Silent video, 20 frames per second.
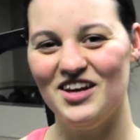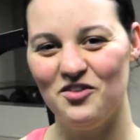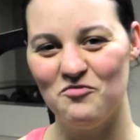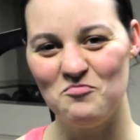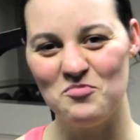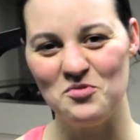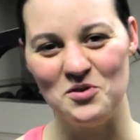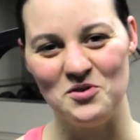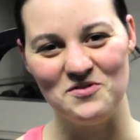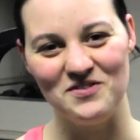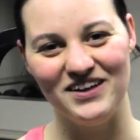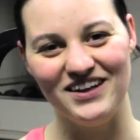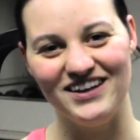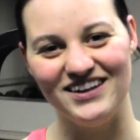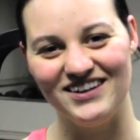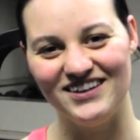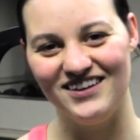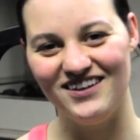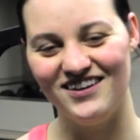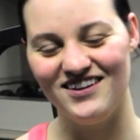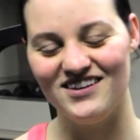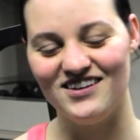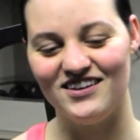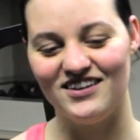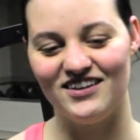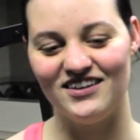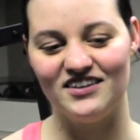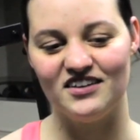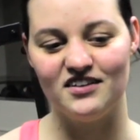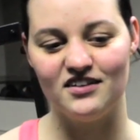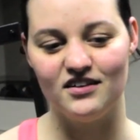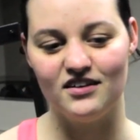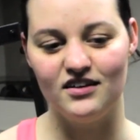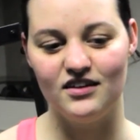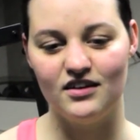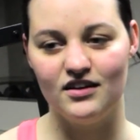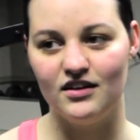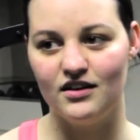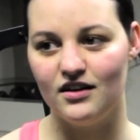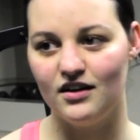improving.
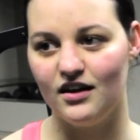Holiday.